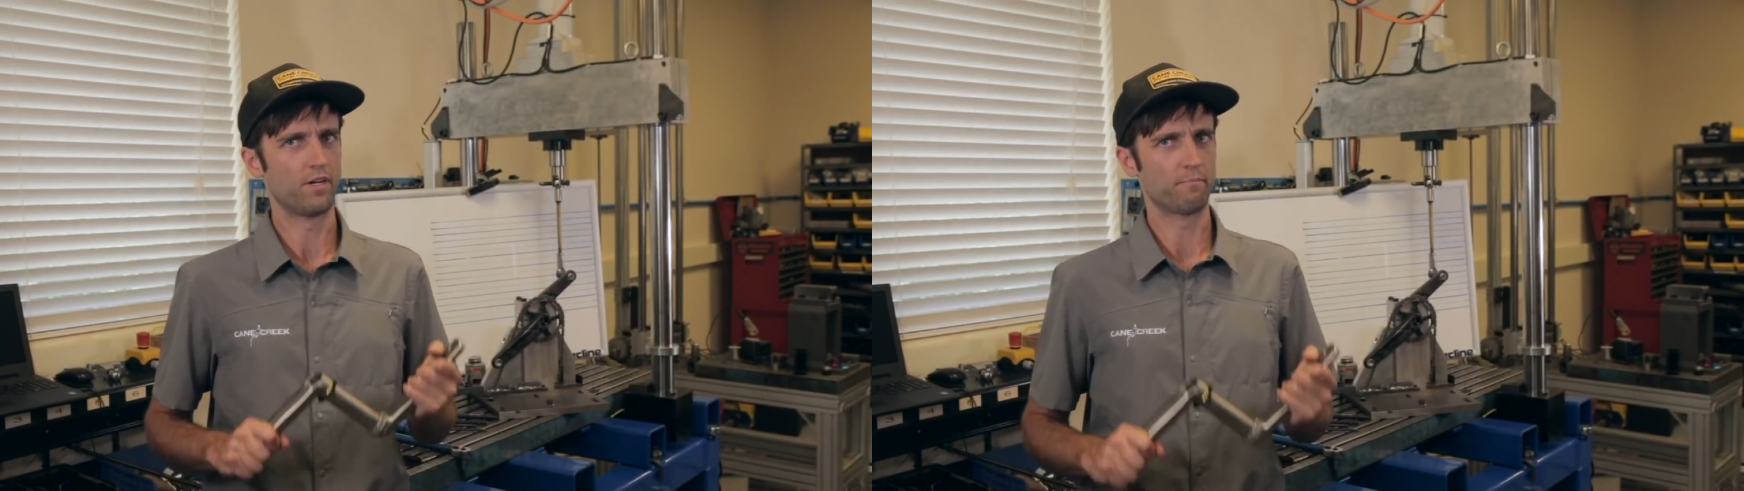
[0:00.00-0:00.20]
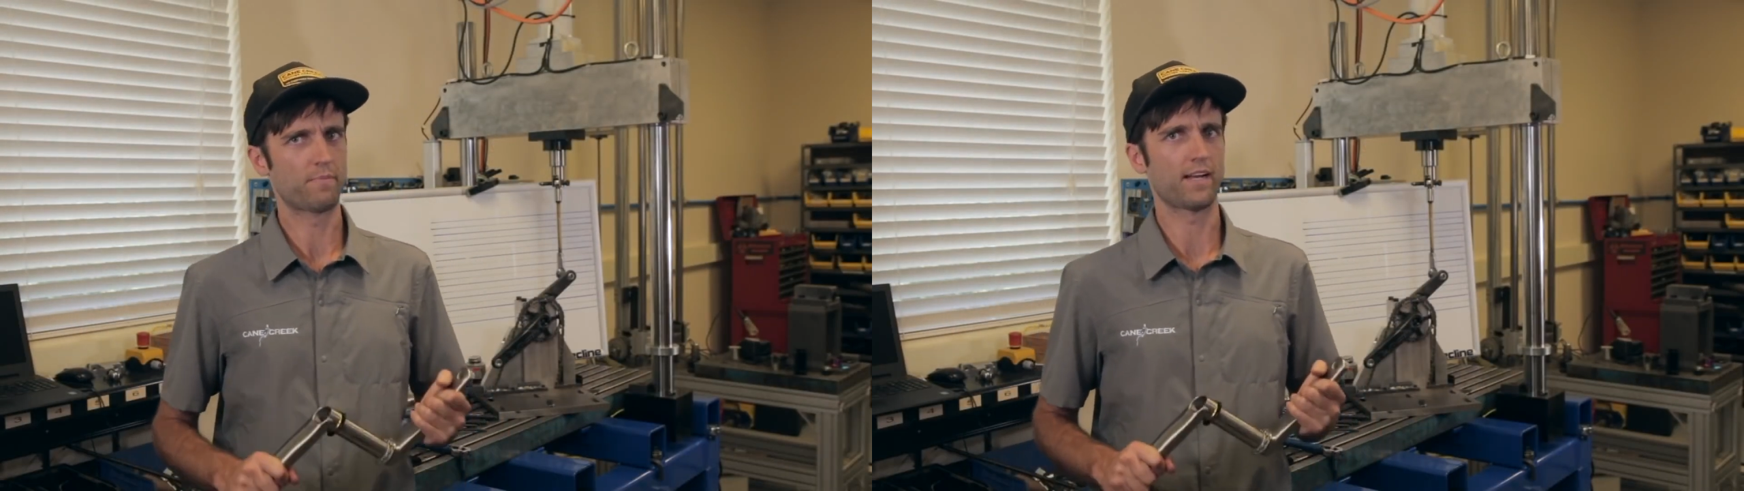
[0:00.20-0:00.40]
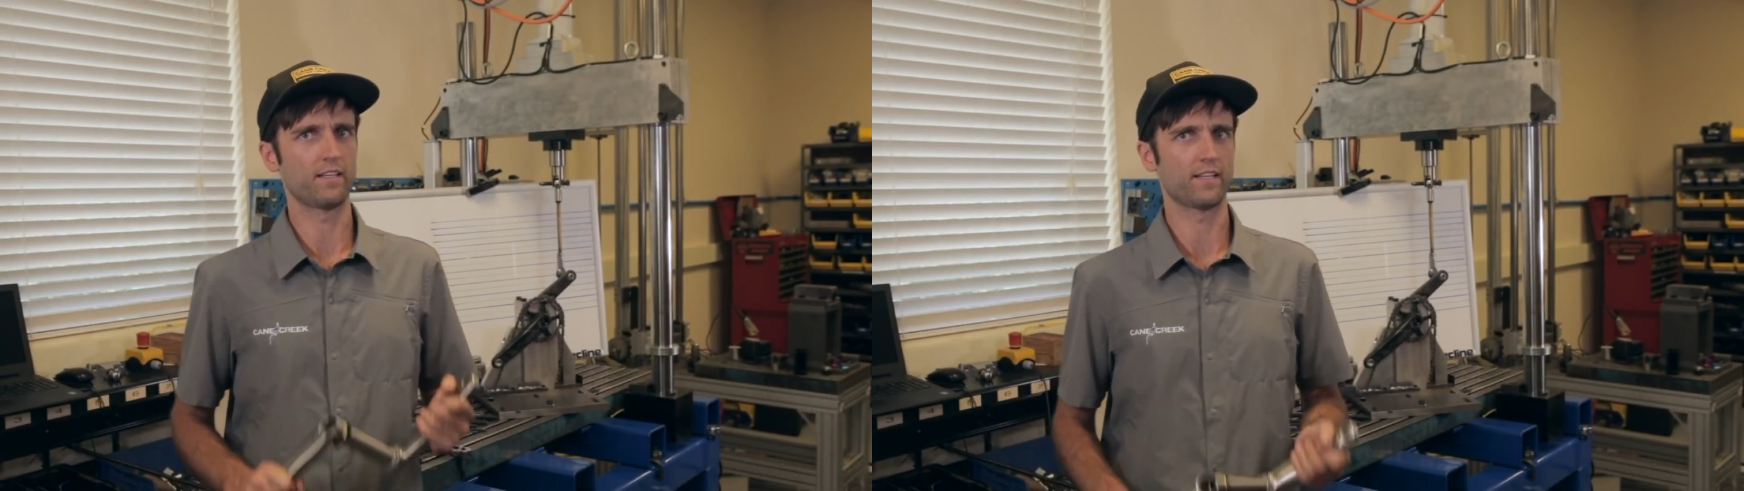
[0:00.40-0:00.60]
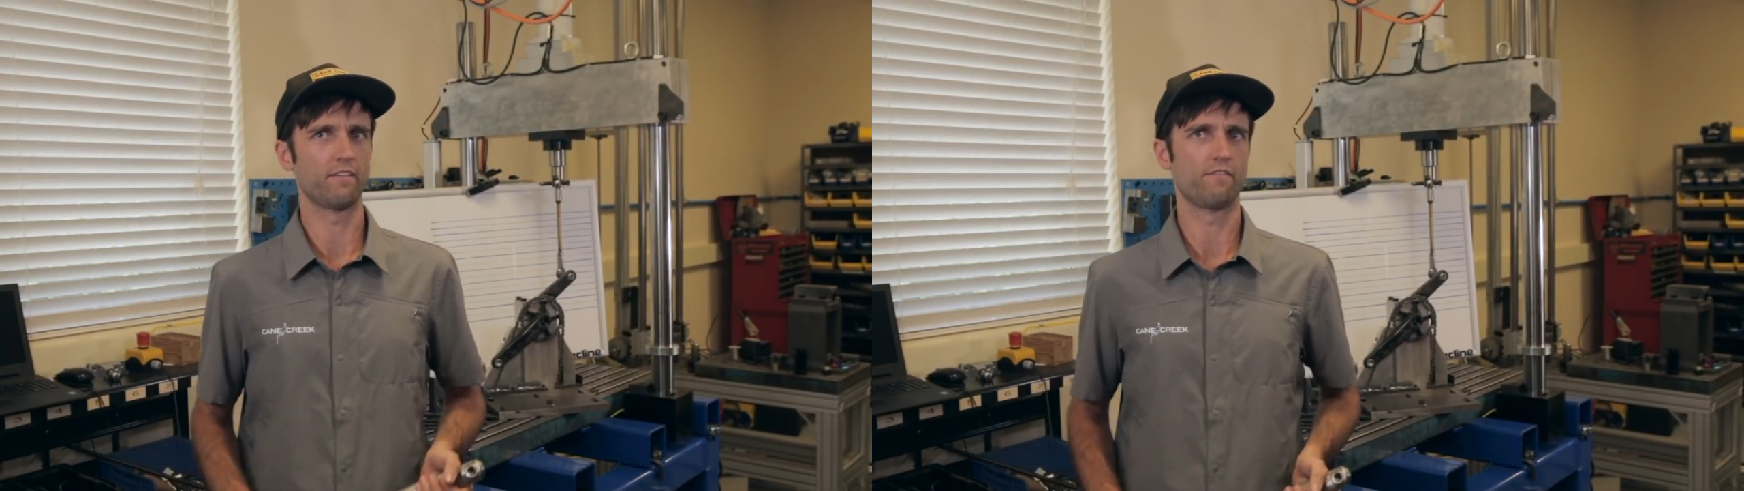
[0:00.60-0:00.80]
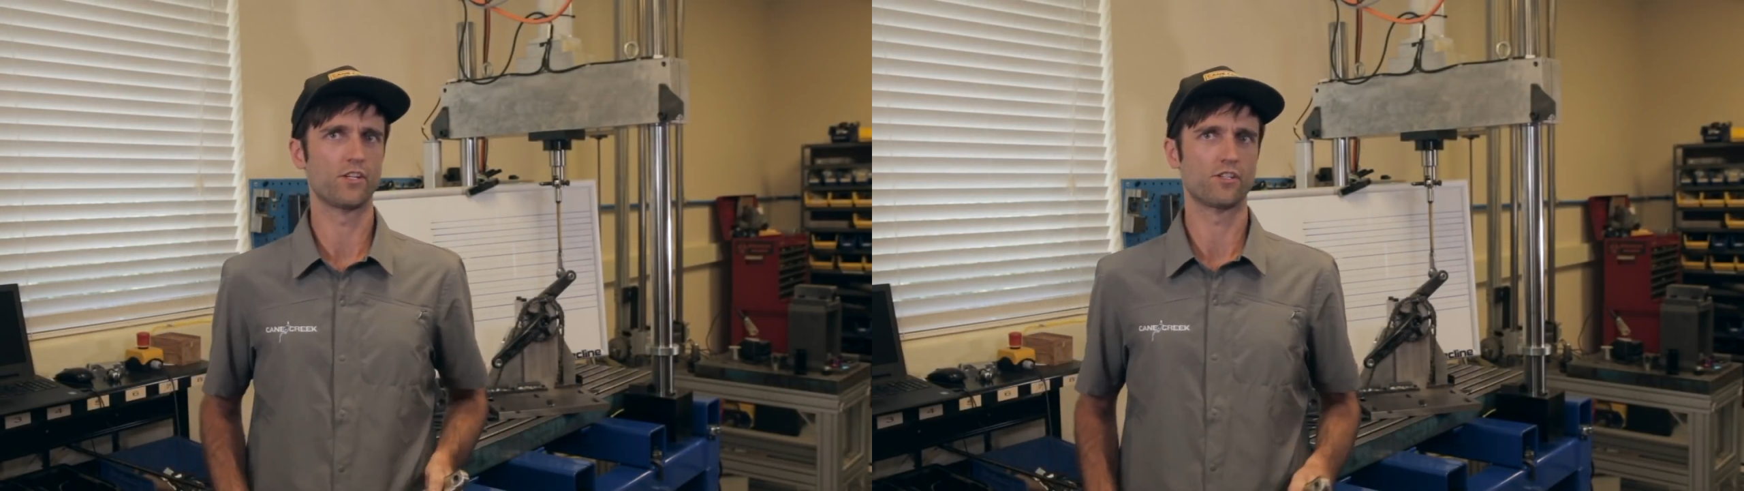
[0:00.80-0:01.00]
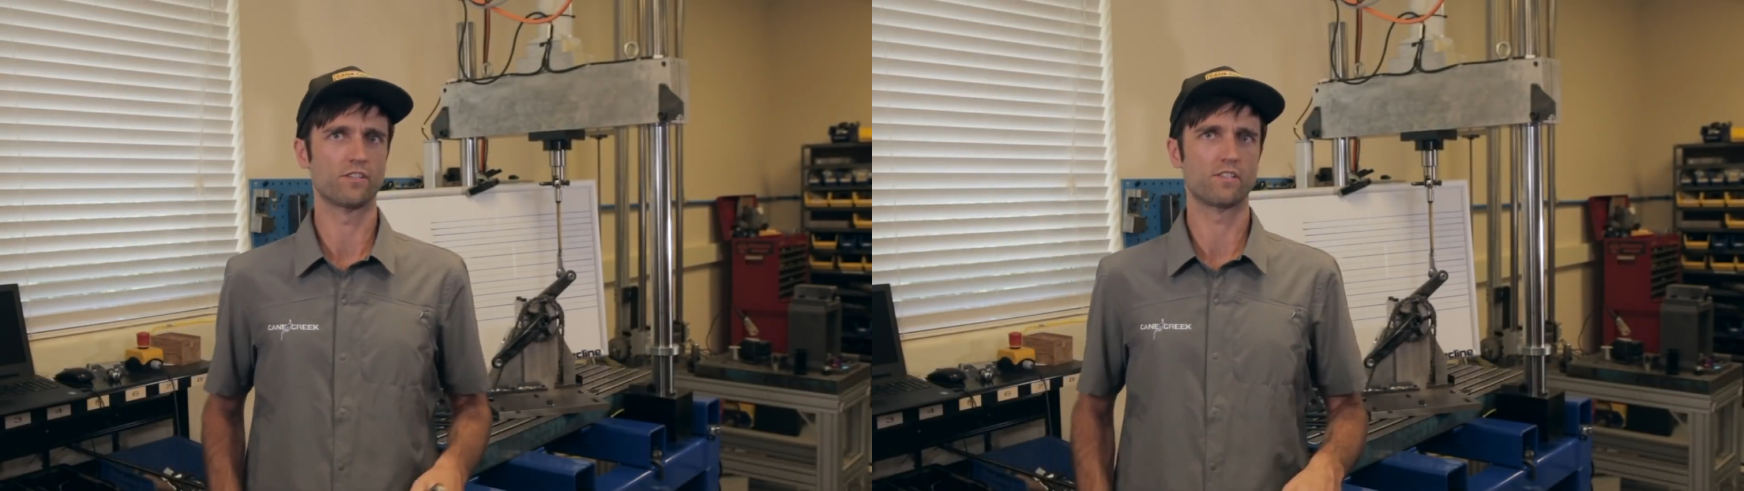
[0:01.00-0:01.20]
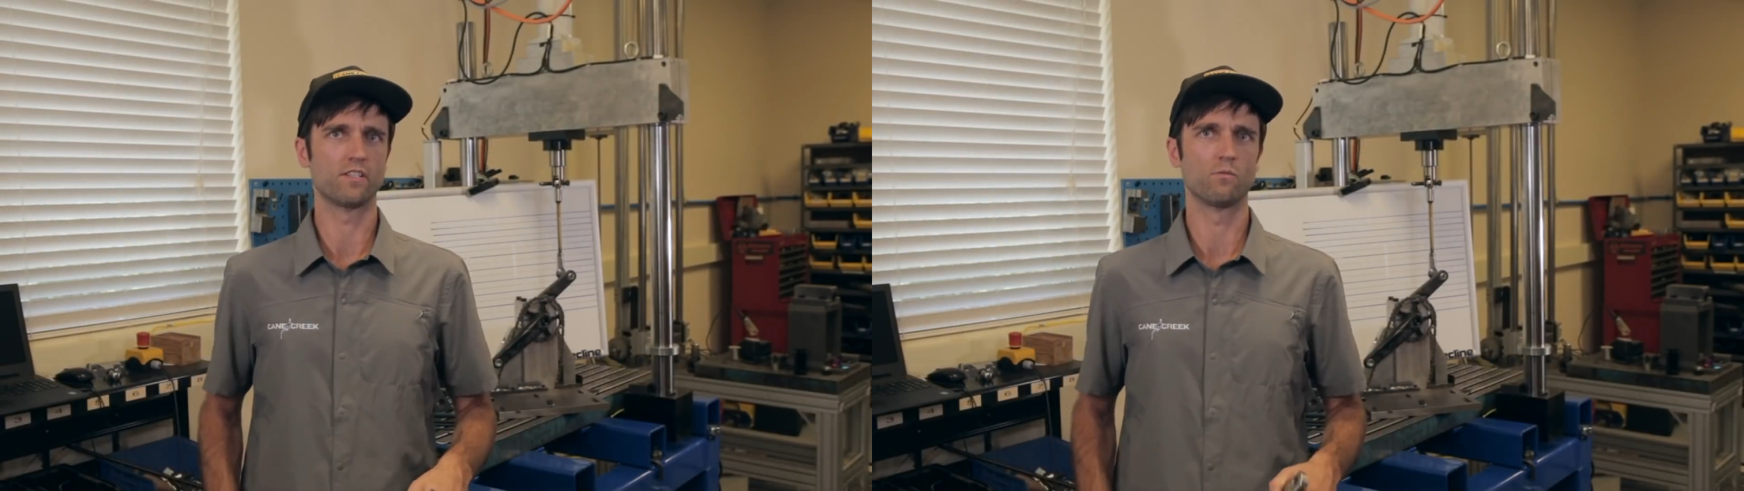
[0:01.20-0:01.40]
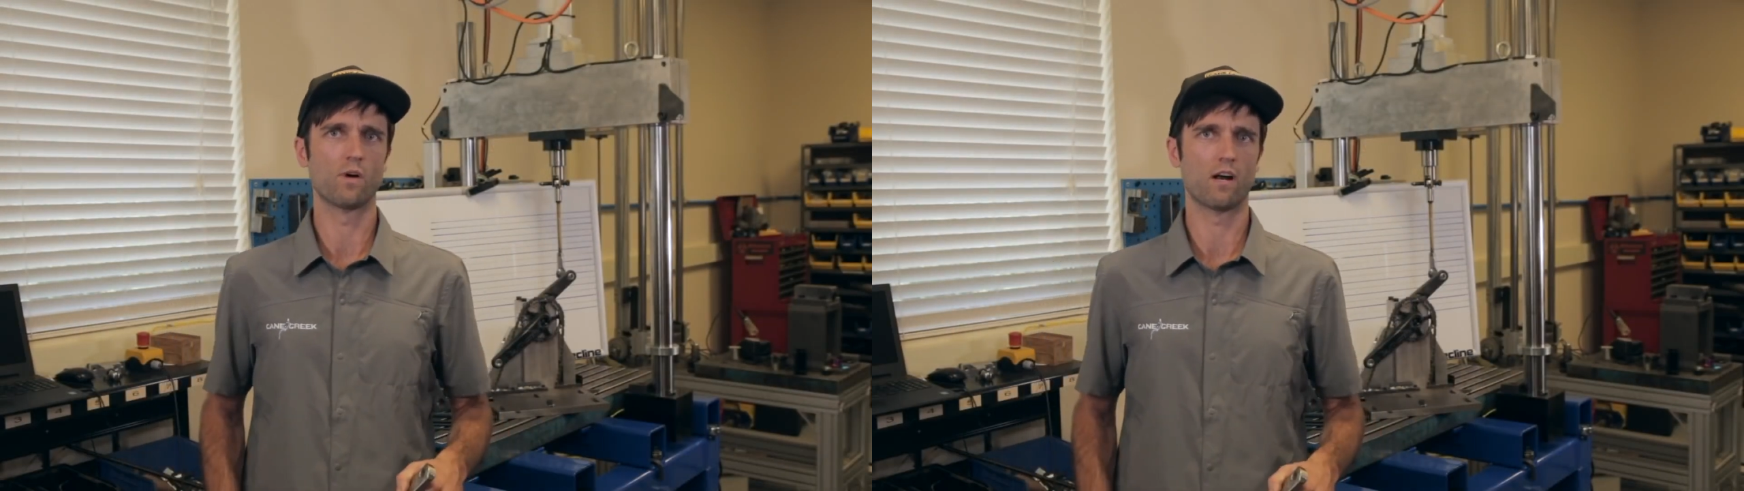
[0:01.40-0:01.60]
and pedaling
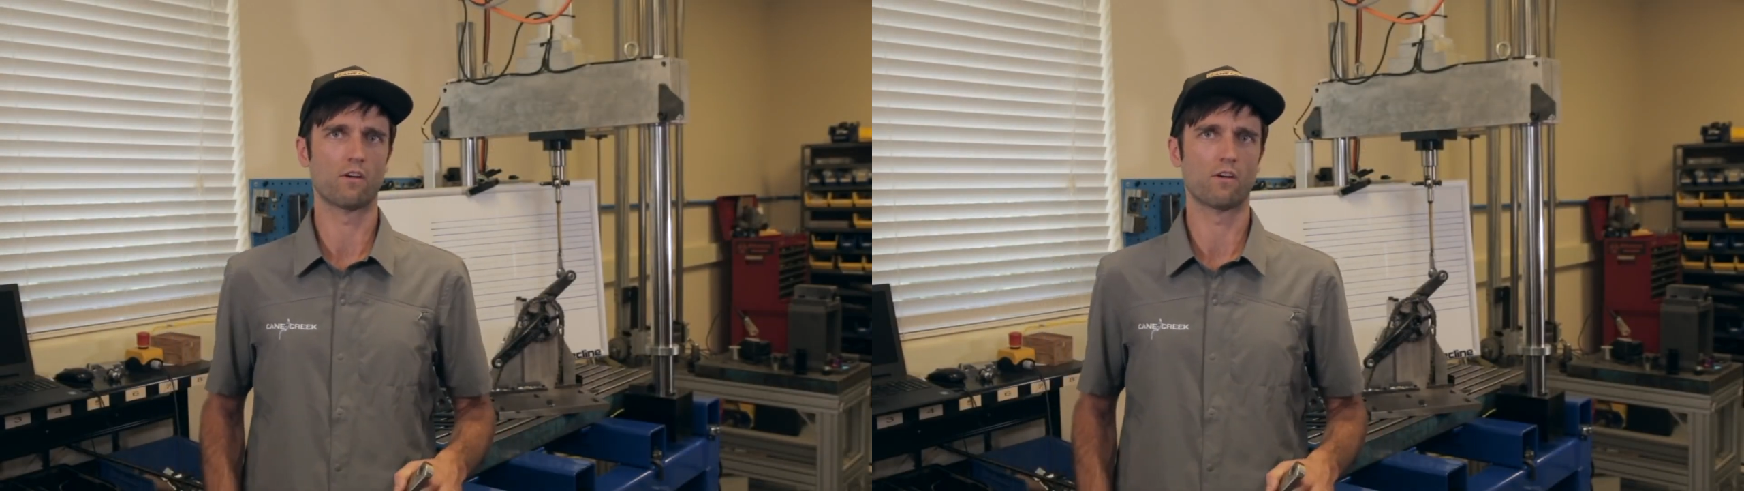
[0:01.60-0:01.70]
efficiency while